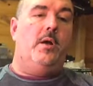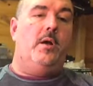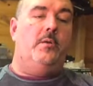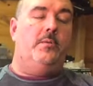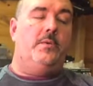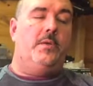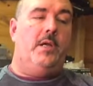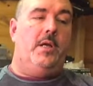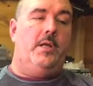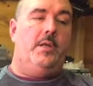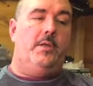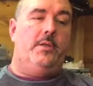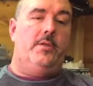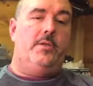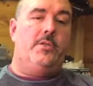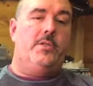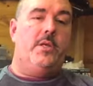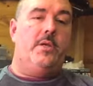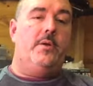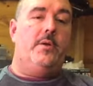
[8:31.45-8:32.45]
I've done
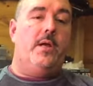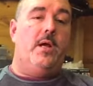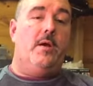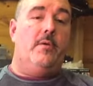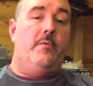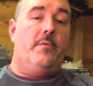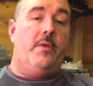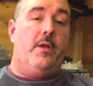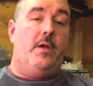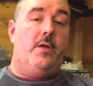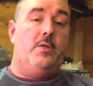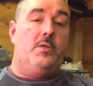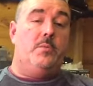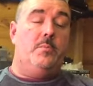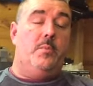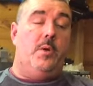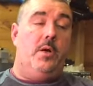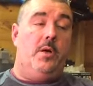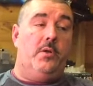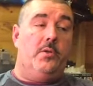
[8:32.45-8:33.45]
2,500
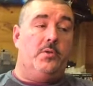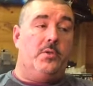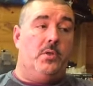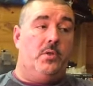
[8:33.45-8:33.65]
miles